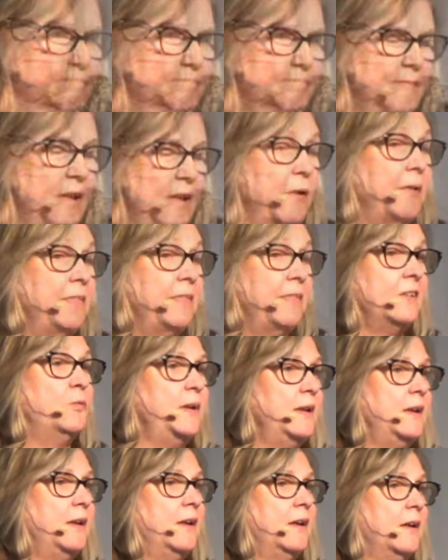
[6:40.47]
Now, I think
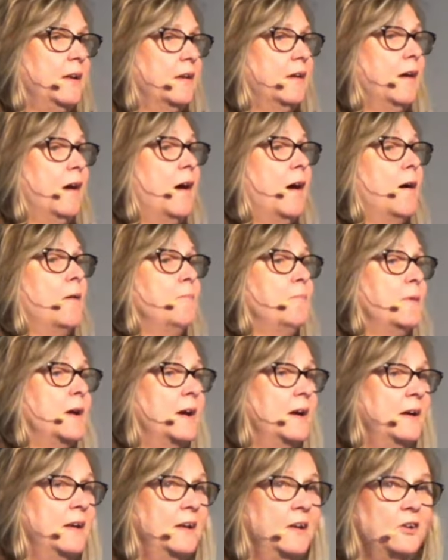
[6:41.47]
we
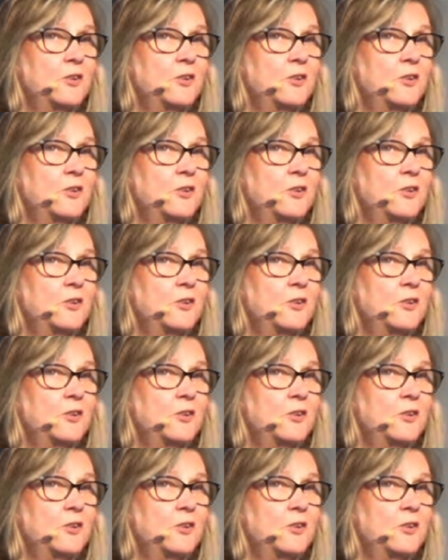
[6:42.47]
come